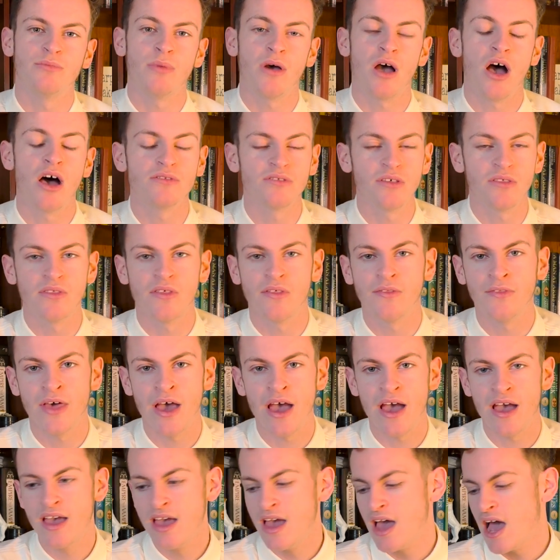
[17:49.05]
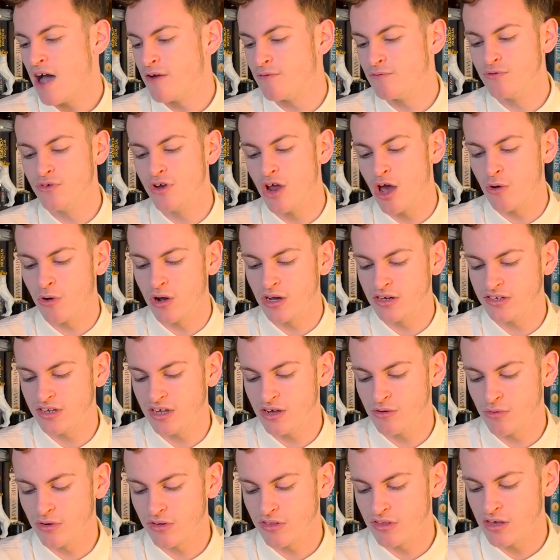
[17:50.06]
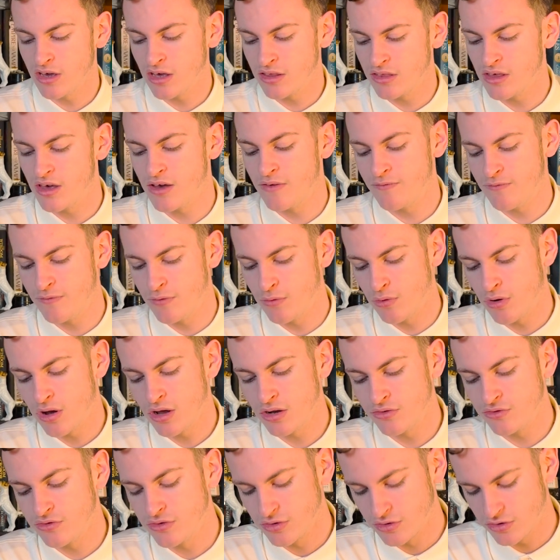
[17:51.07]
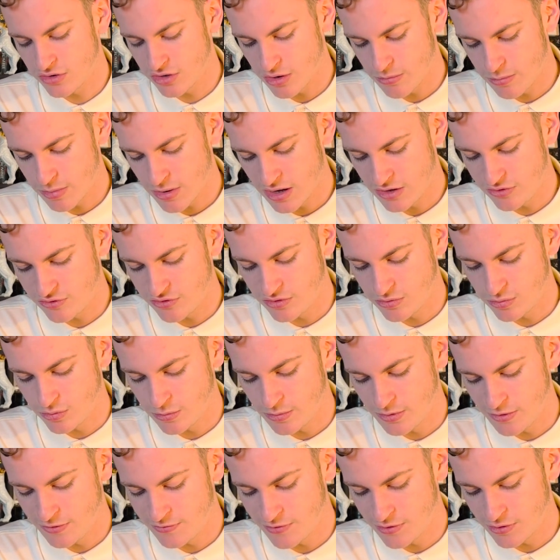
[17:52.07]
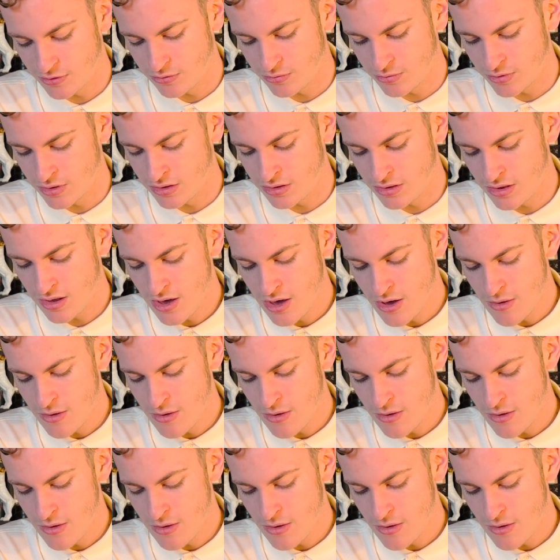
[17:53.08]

But other than that, have no idea what the other 400 or so pages will be filled with.